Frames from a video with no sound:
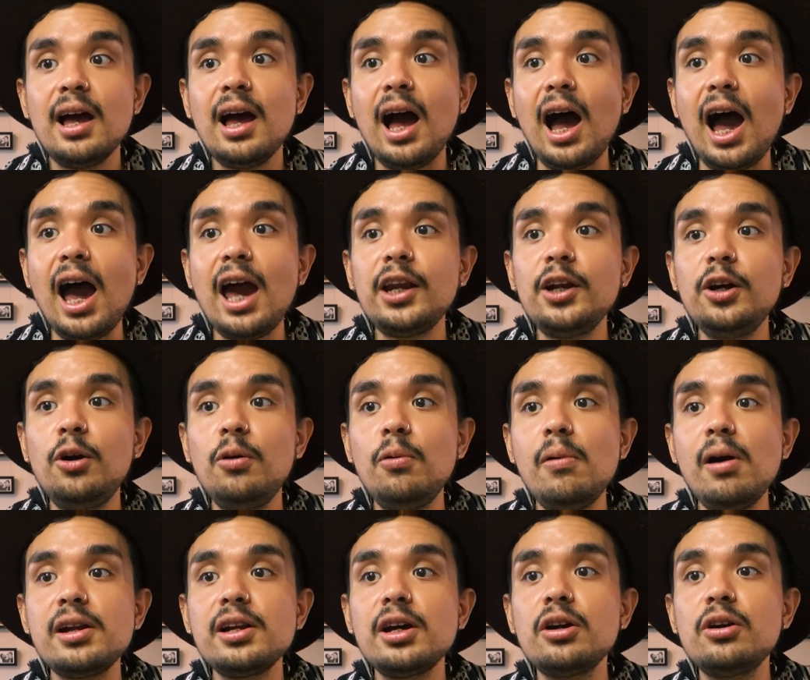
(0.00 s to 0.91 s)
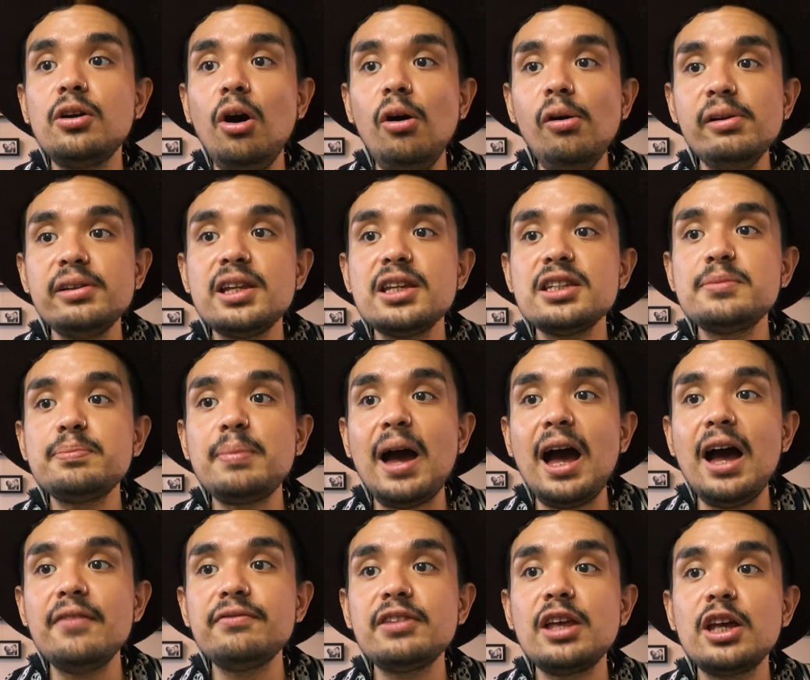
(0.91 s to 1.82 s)
I don't want to go in this
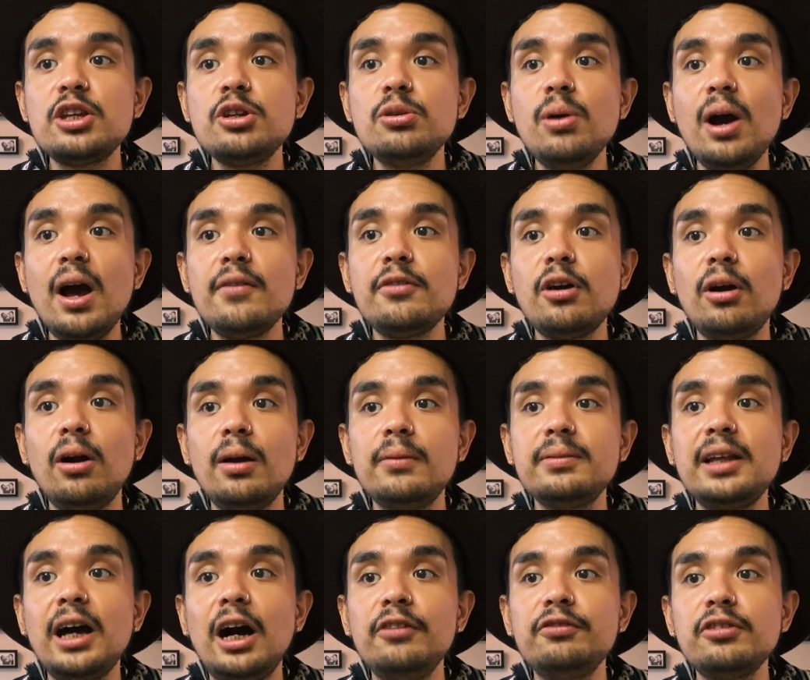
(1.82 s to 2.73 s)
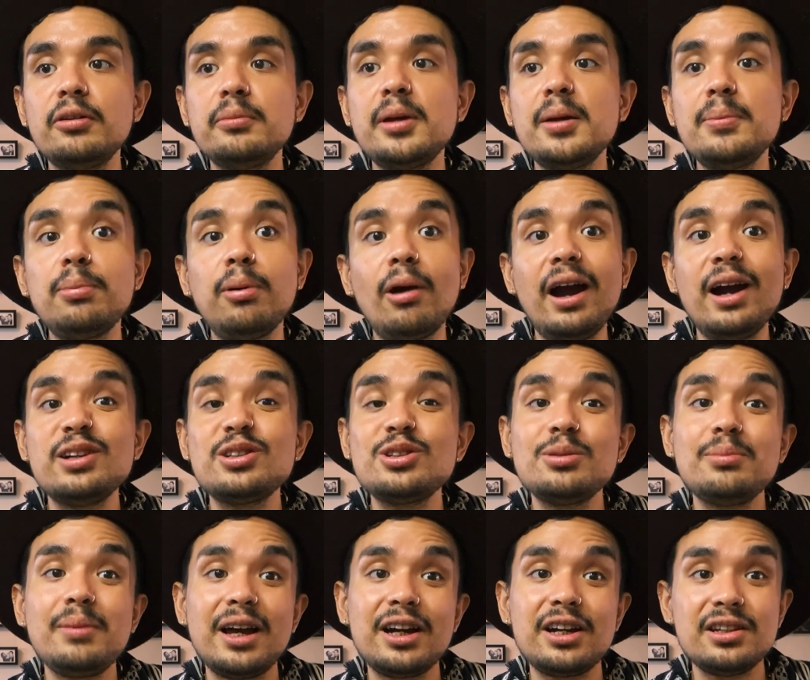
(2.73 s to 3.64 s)
path that you have carved out for me prior to
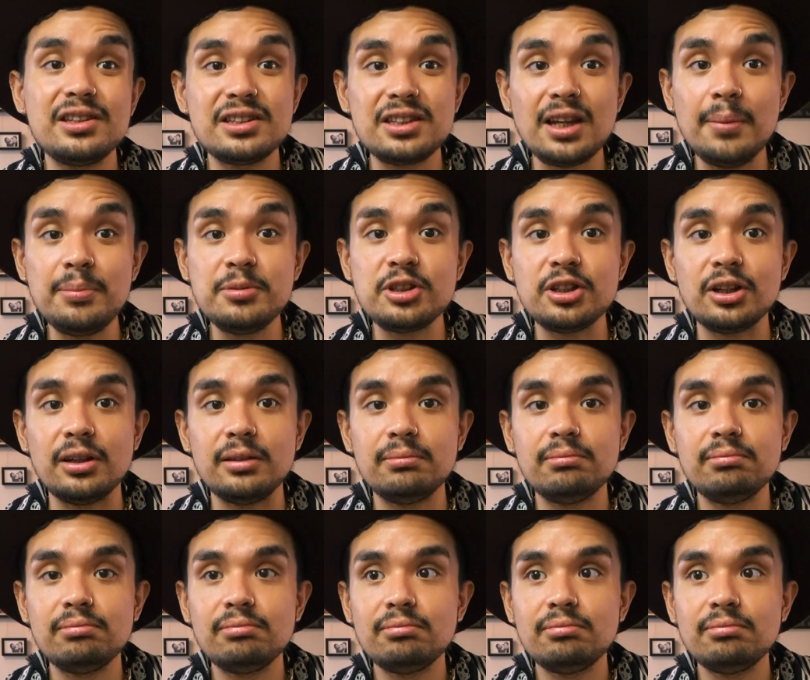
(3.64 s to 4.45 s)
my conception.